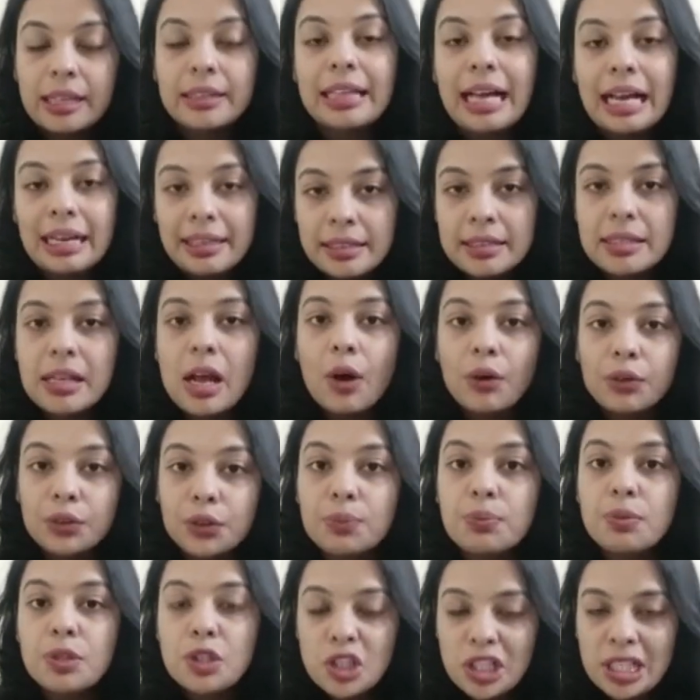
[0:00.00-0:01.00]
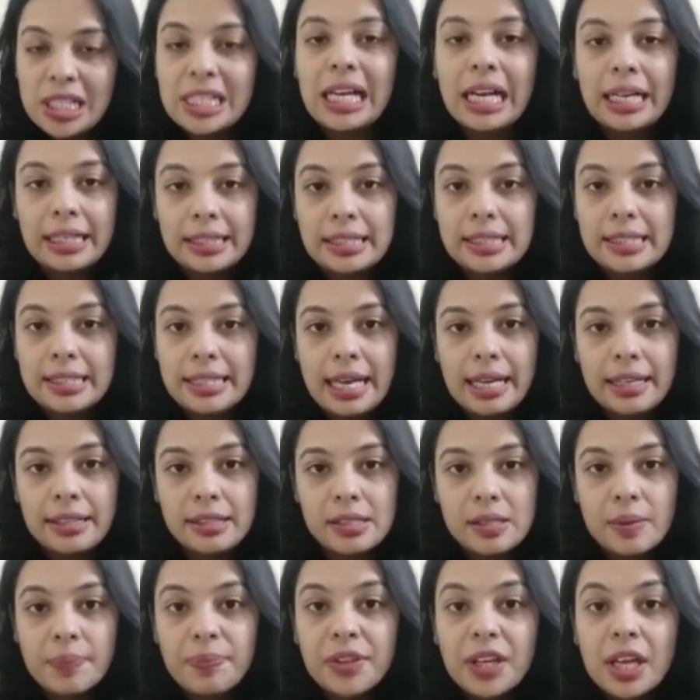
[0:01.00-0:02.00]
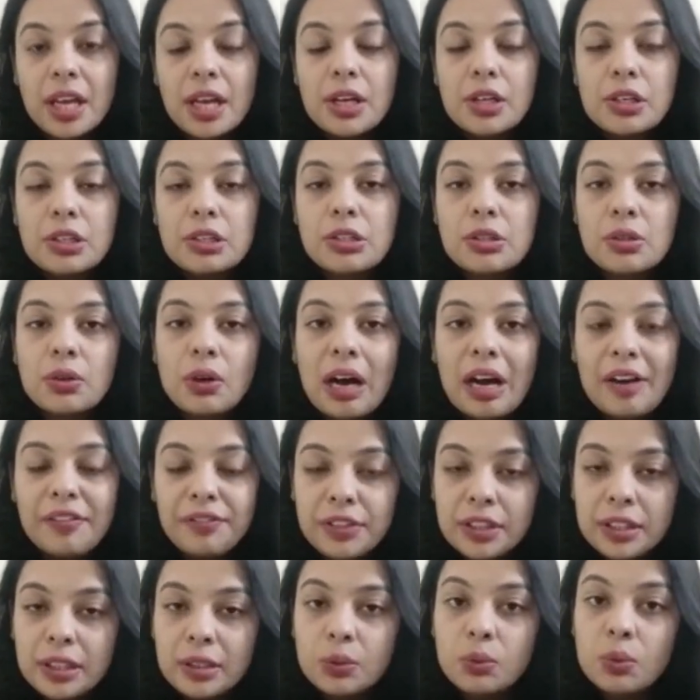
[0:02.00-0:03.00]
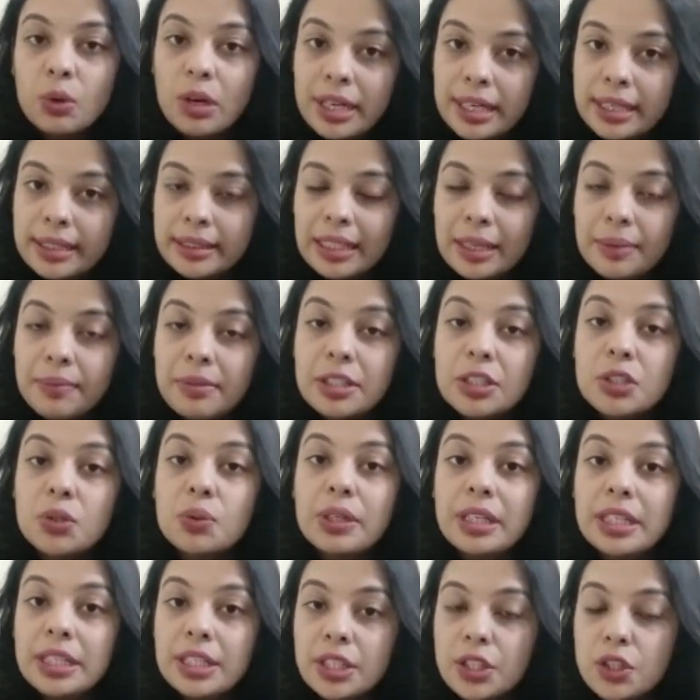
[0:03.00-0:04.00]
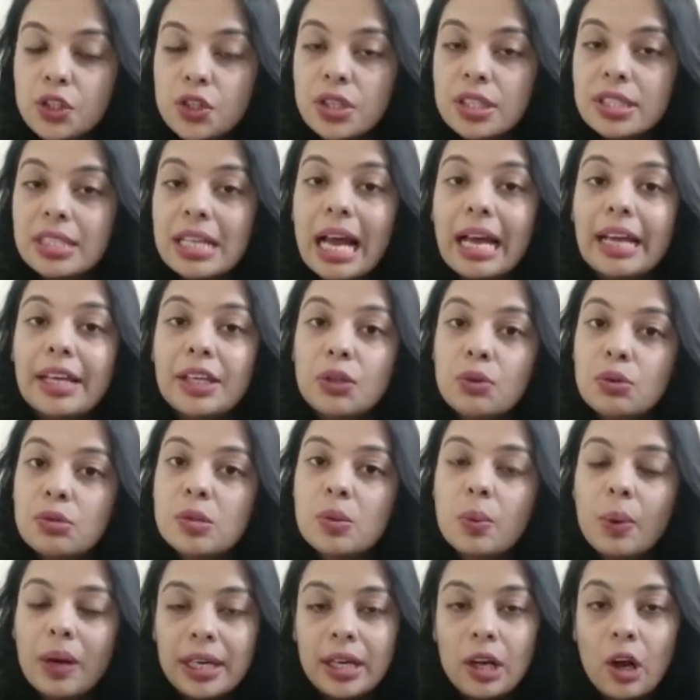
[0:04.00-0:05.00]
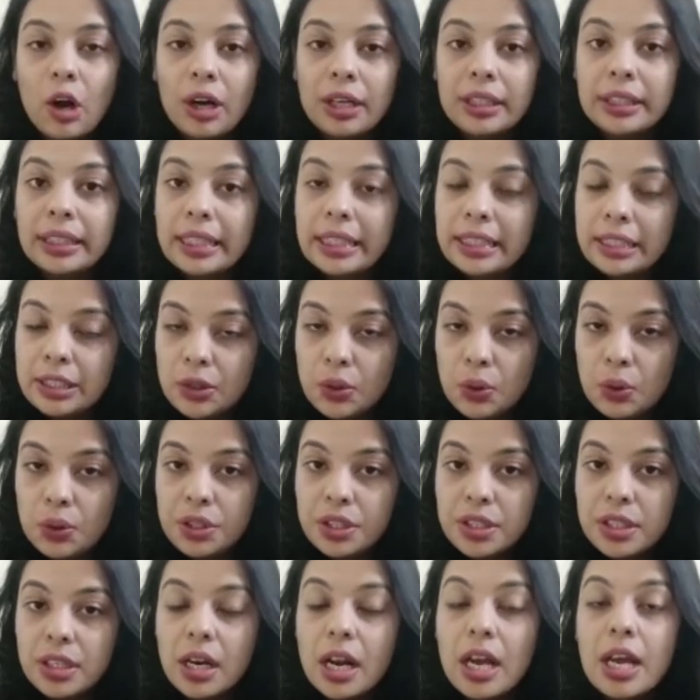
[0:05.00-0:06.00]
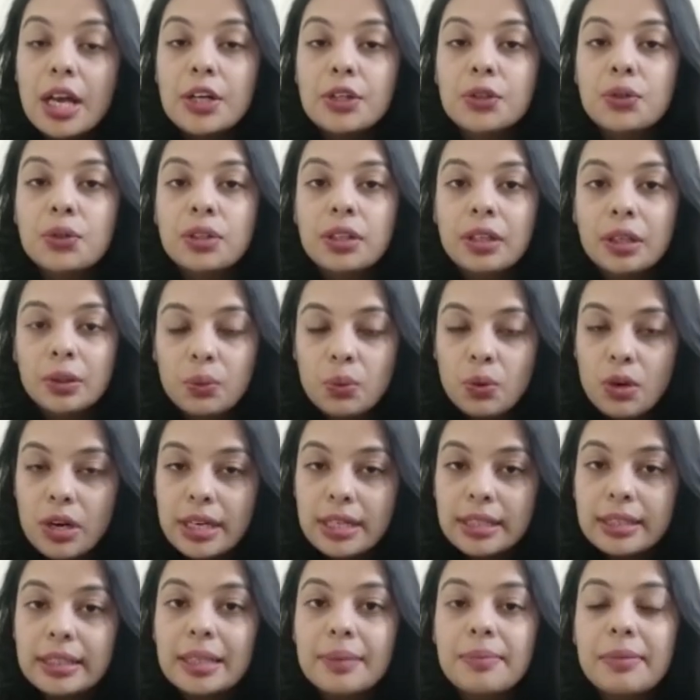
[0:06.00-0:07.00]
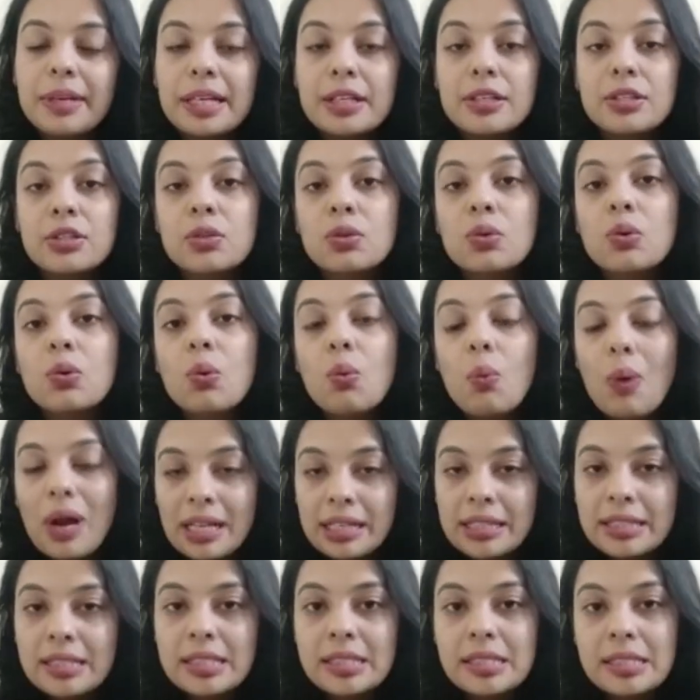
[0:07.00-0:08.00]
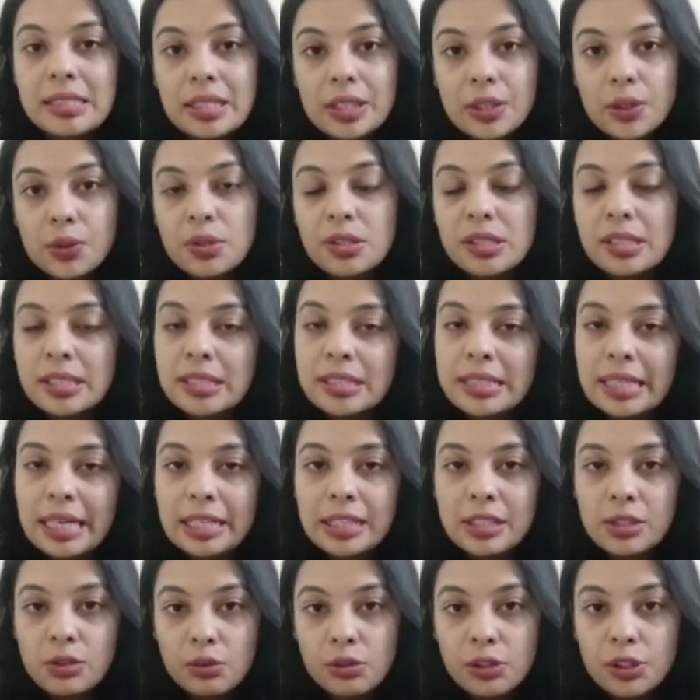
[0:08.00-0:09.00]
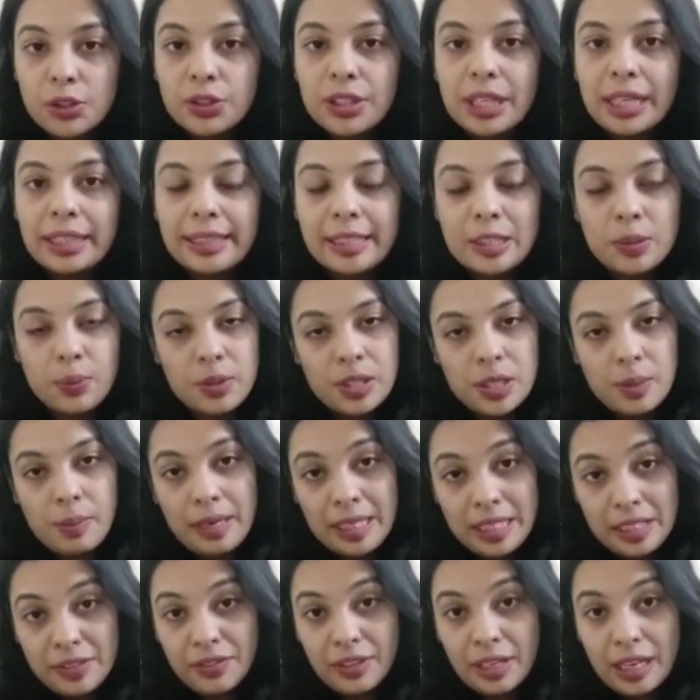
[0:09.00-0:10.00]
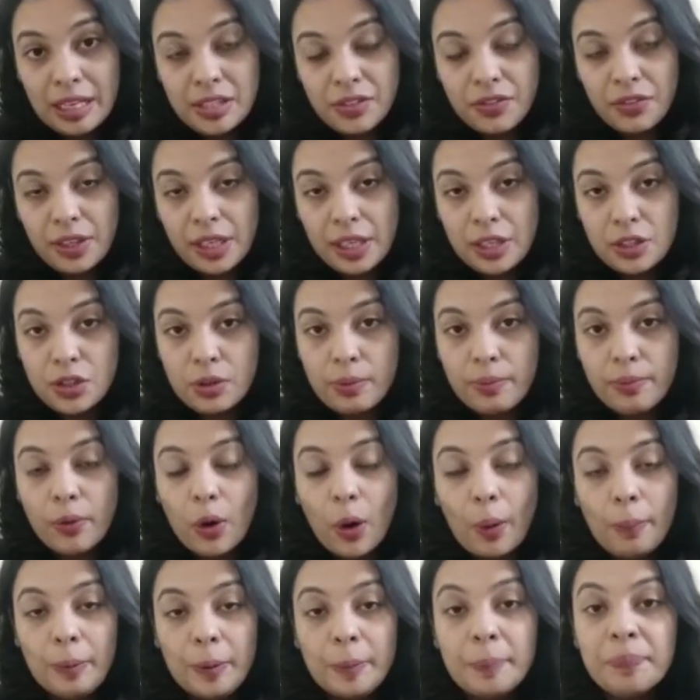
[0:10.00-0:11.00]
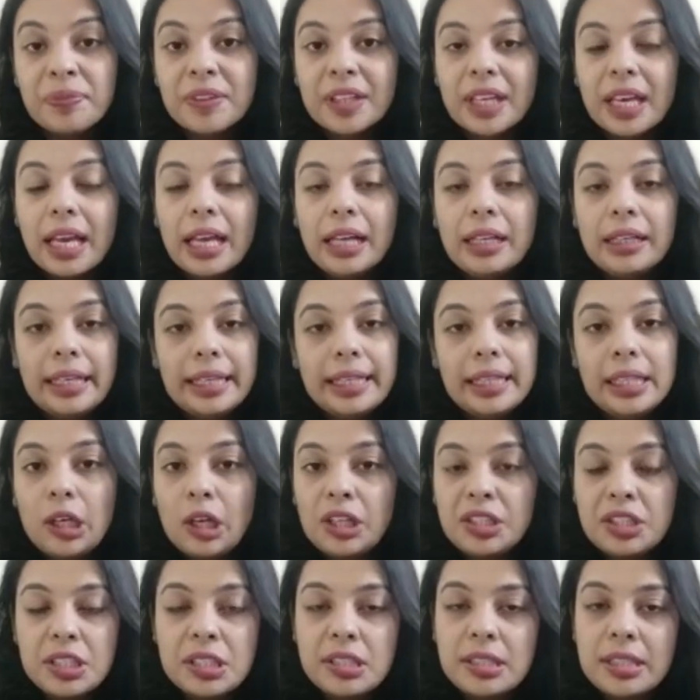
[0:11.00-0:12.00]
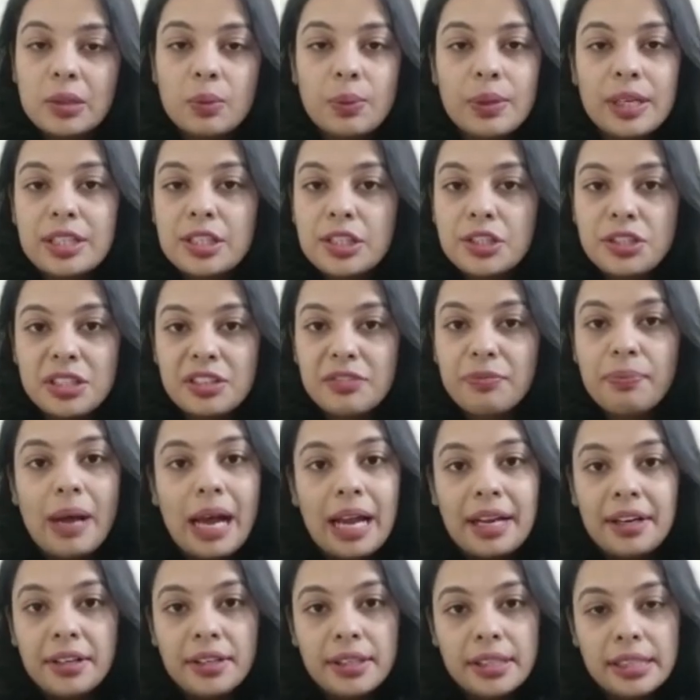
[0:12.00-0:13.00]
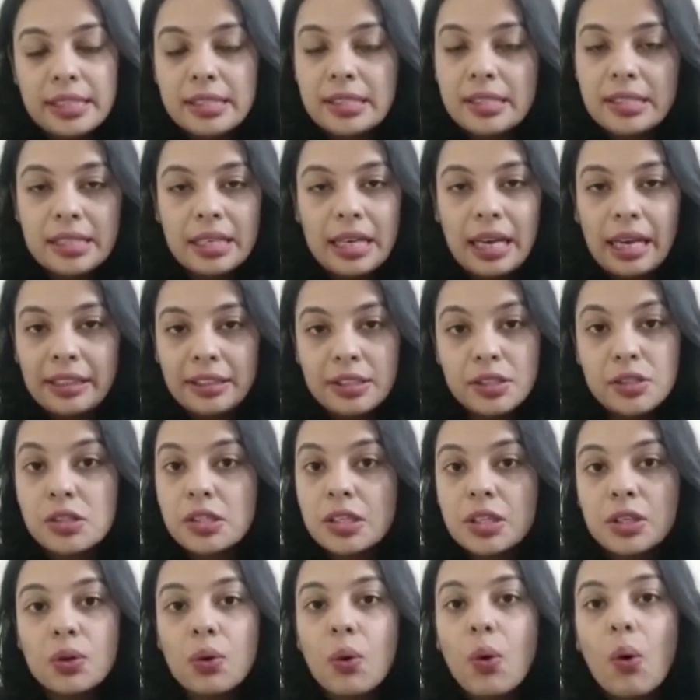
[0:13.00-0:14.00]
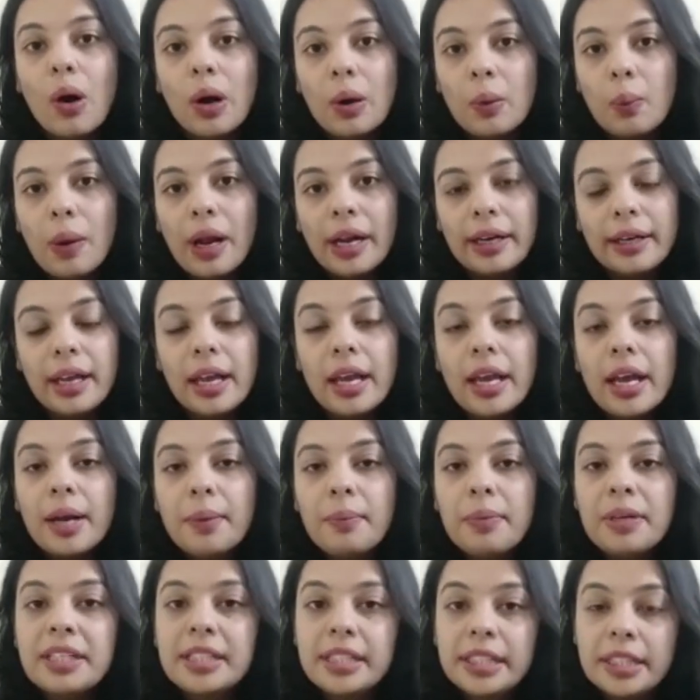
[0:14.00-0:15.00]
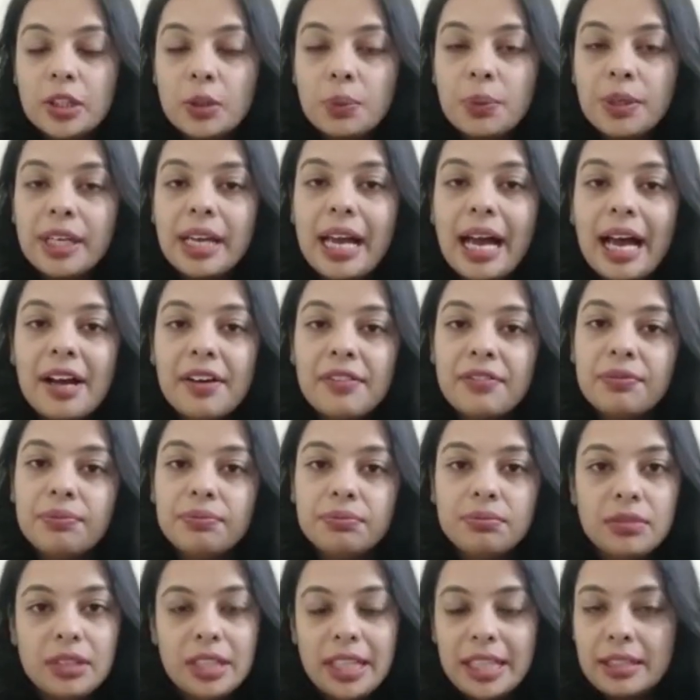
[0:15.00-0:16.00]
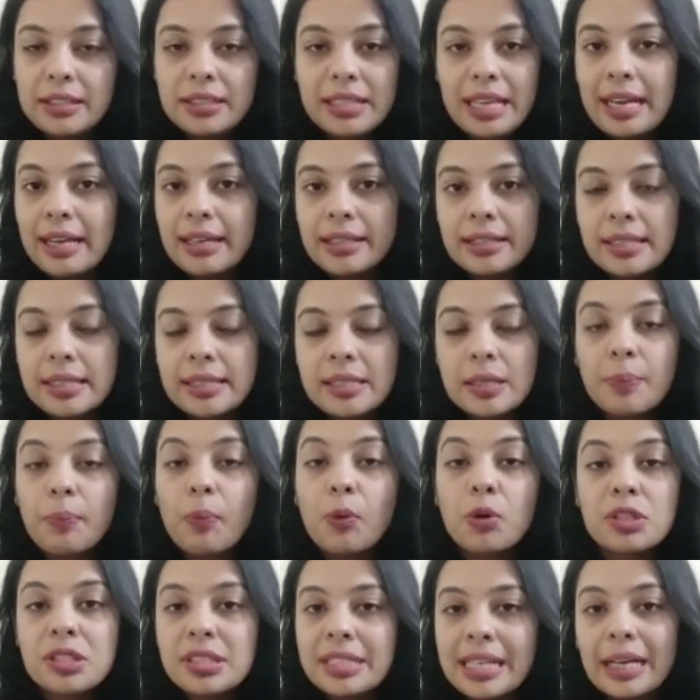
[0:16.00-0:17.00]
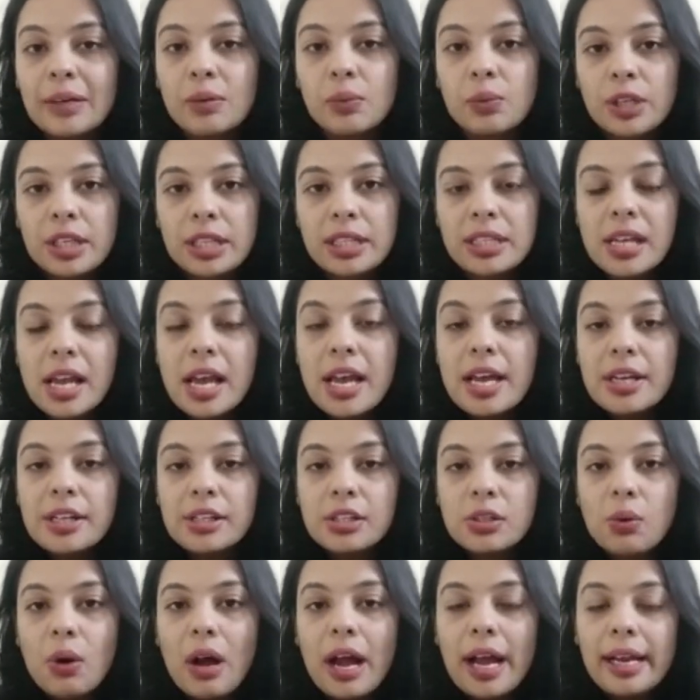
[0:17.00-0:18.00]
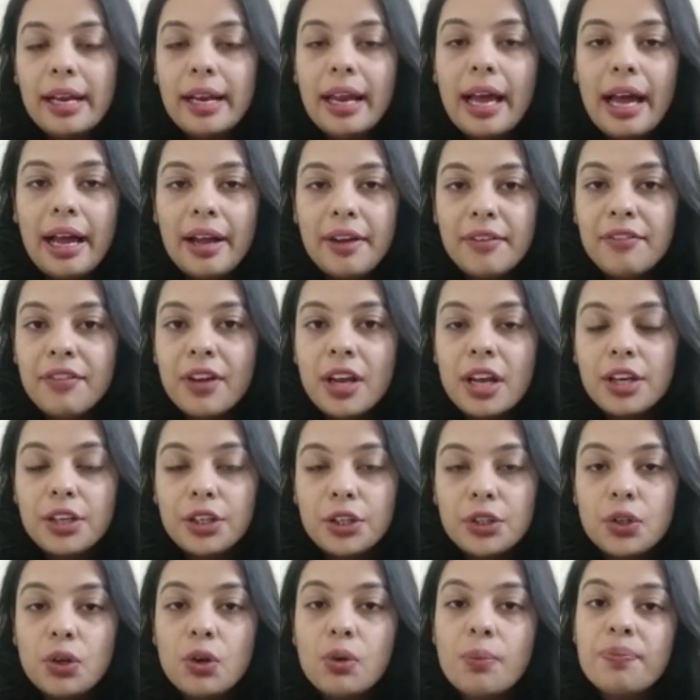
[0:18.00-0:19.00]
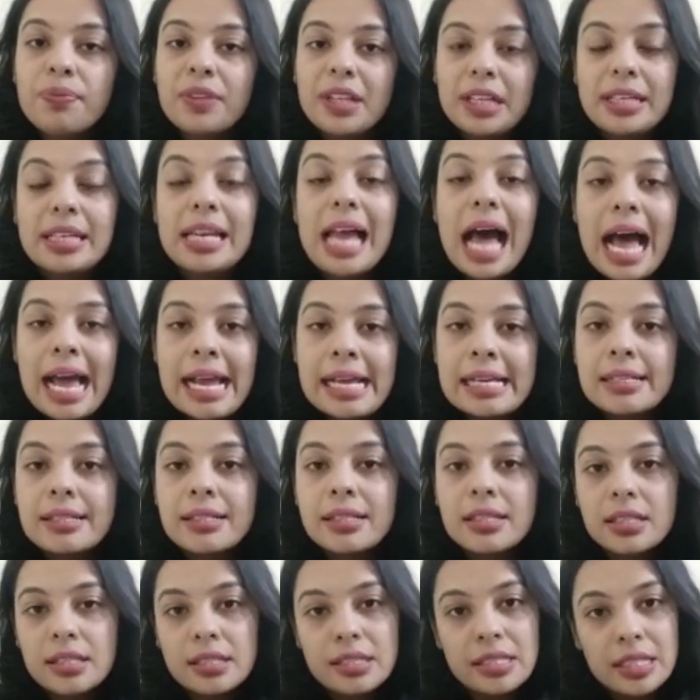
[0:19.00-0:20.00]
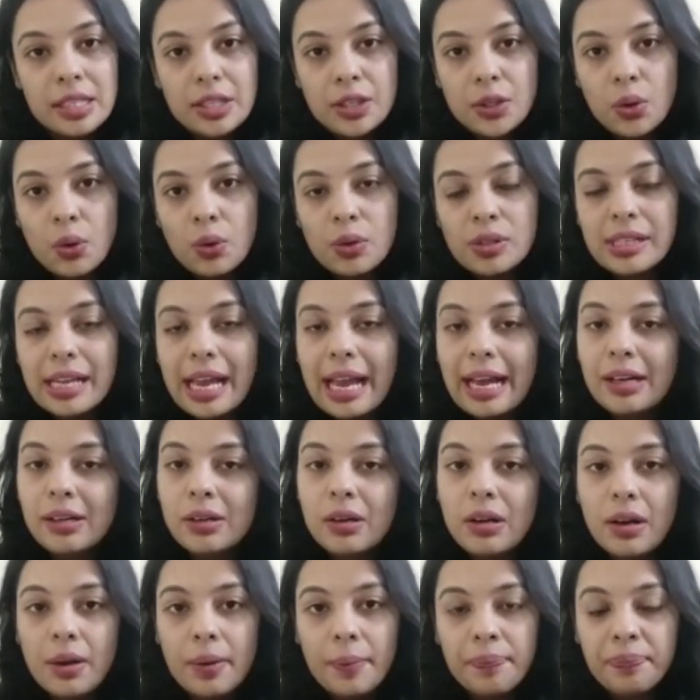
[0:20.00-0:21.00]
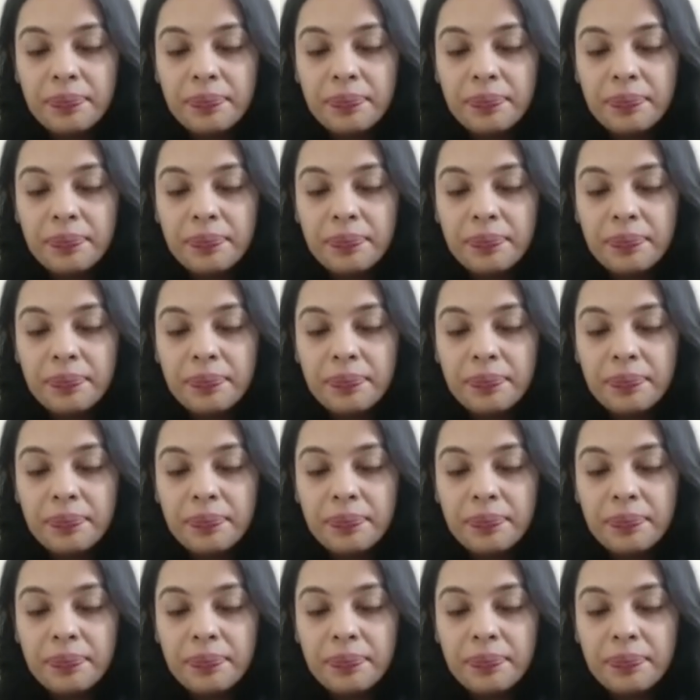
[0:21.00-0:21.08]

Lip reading: that is how the machine understands. So after converting them into integers, I use one hot encoder to convert them into ones and zeros. Since I told you that it was a multi-classification problem, like in logistic we just have binary, it's either 0 or 1. But here we have, like say suppose 10 words, so I'll have 9 zeros and